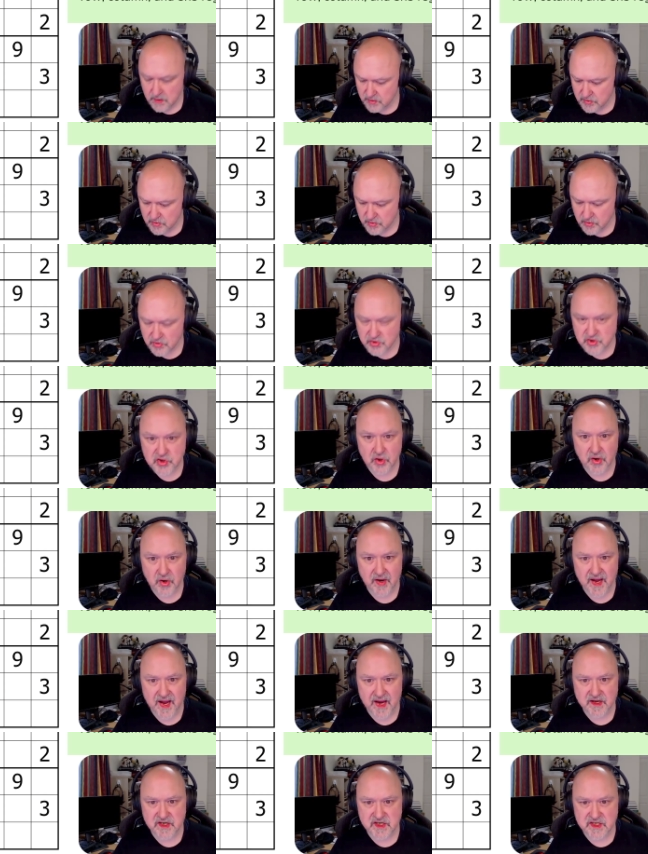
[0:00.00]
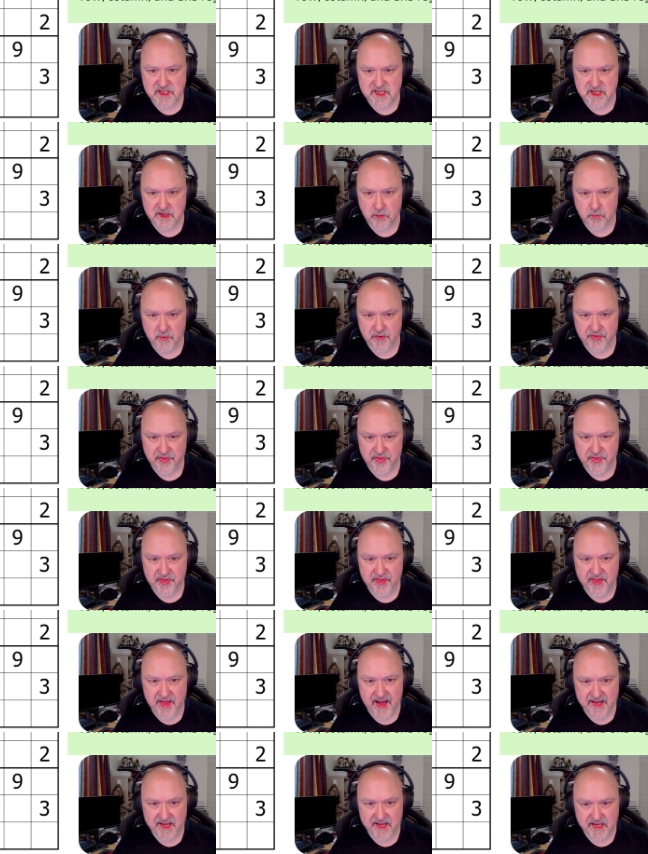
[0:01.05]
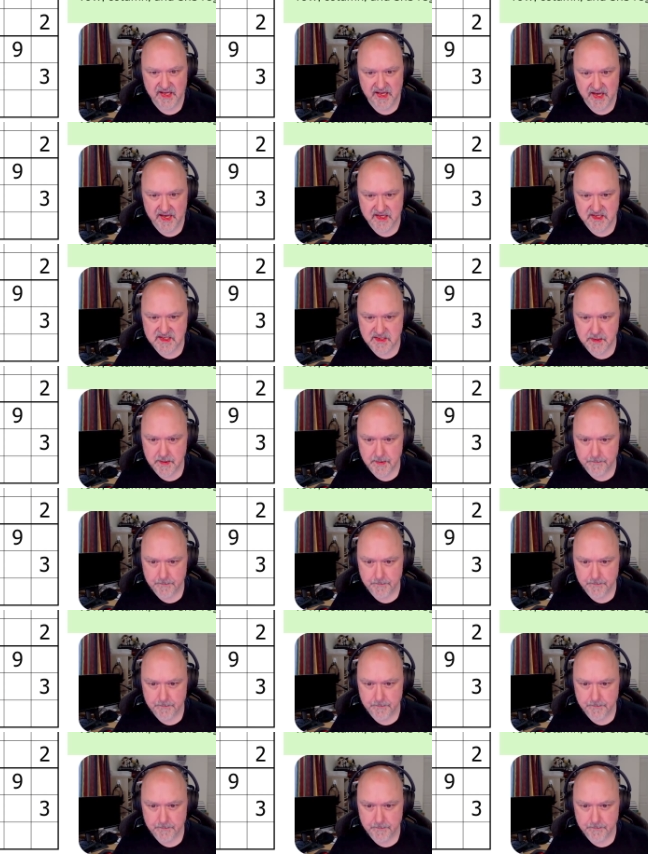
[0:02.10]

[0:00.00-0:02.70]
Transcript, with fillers: not sure how to deal with that yet.